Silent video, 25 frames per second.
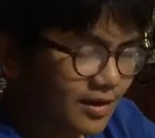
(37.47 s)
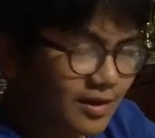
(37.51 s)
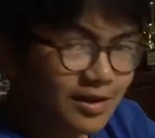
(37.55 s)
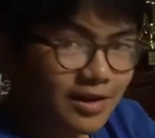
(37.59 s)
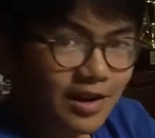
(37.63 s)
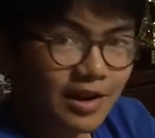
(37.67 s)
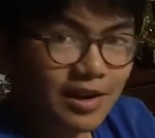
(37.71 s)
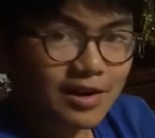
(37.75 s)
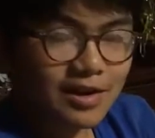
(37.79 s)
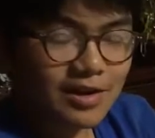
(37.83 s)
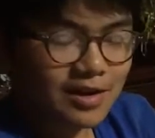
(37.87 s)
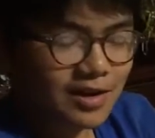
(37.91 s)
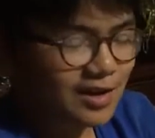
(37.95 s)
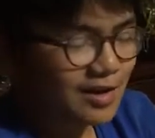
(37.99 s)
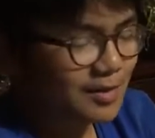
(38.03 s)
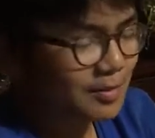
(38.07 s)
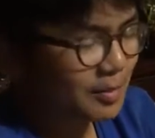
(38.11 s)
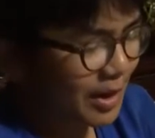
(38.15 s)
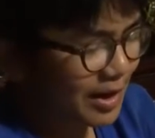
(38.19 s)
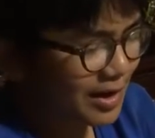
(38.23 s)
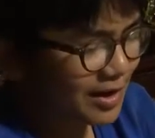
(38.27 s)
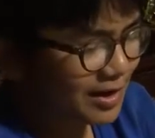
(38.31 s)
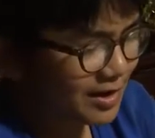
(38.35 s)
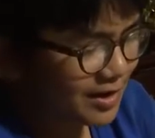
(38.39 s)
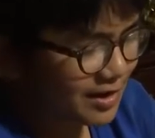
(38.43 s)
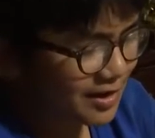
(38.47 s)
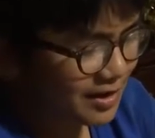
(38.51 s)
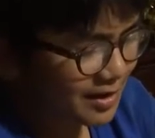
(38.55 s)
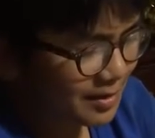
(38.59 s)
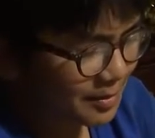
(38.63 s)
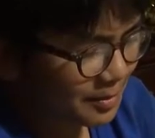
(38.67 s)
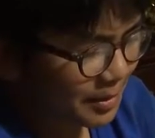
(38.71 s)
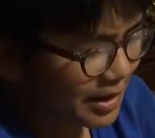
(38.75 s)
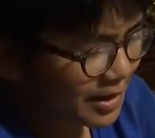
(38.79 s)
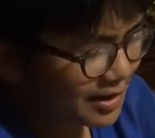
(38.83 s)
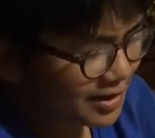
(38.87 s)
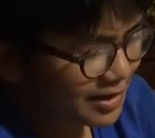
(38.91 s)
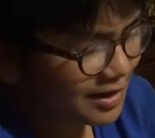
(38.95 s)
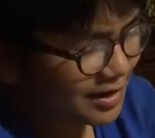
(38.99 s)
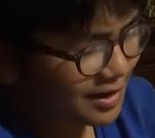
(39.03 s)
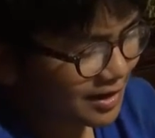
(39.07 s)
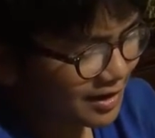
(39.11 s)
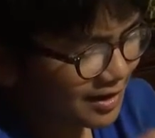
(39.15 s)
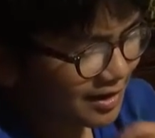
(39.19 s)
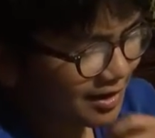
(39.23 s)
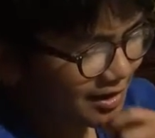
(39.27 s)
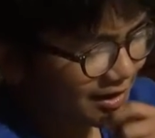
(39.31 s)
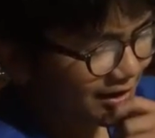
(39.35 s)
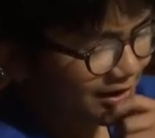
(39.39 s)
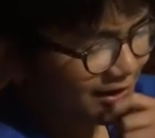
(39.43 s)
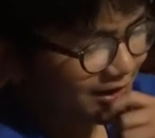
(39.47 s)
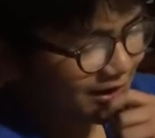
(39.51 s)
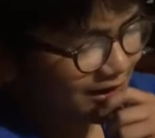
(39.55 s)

and then the suspense commences.